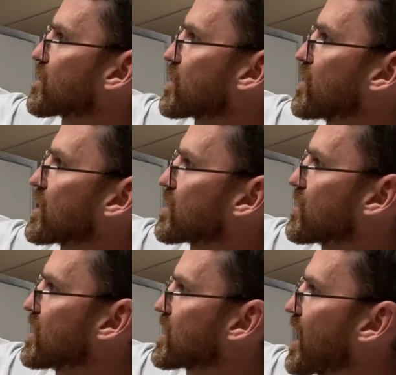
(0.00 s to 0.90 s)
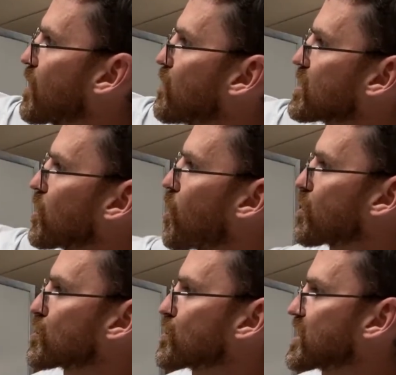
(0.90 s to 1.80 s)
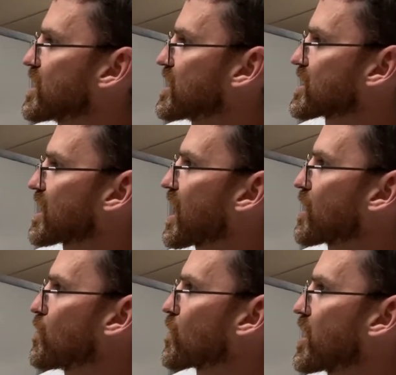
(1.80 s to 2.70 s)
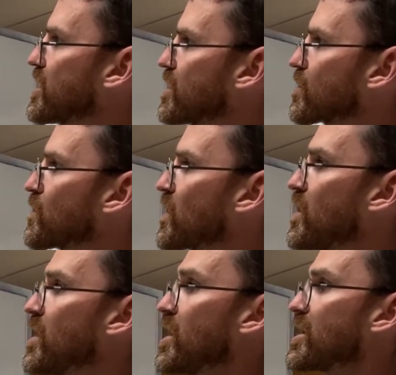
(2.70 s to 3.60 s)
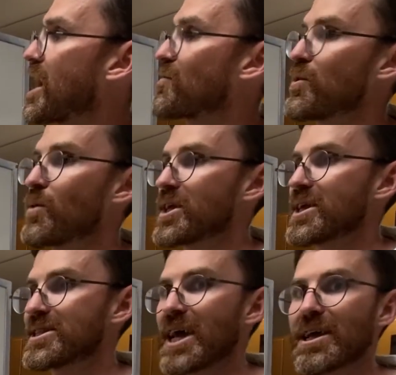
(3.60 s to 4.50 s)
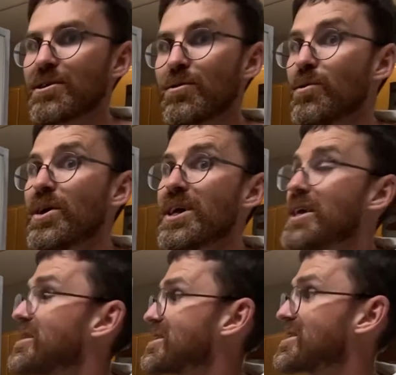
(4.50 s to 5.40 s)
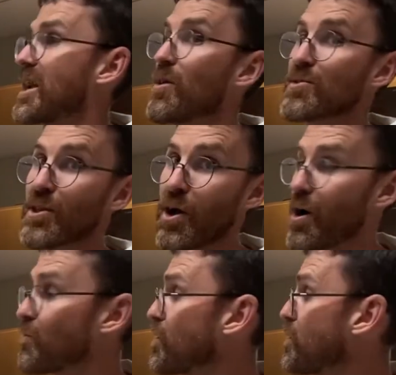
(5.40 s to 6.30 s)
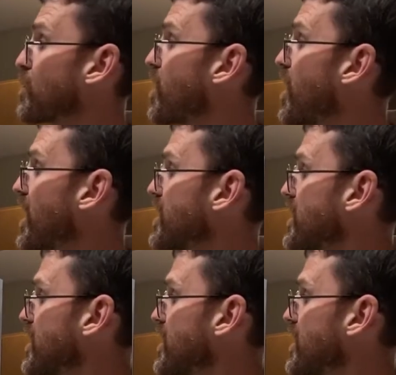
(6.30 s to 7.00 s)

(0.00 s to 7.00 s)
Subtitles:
So this angle is larger than this angle right here. Now, if you want to get technical, Snell's law will apply.